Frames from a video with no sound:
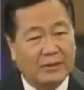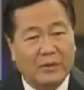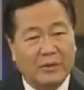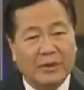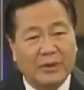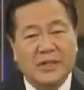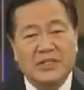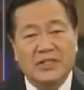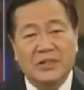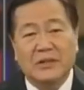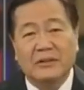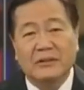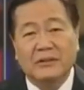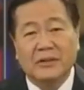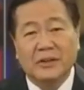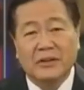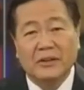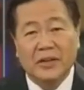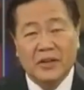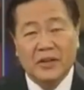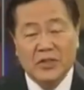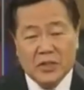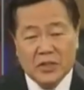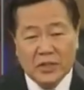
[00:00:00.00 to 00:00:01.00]
That's our
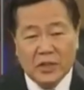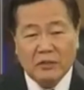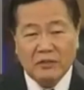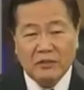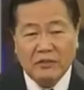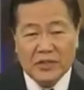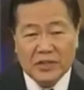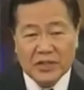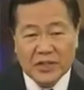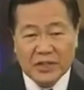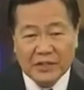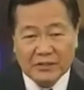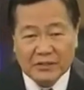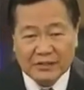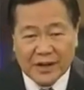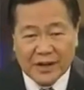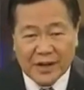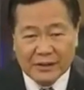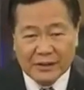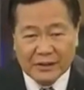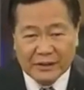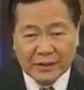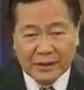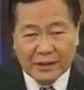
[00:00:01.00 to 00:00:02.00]
traditional fishing
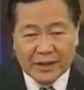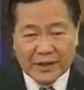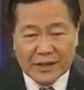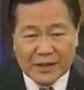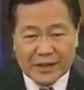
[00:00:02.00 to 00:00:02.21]
ground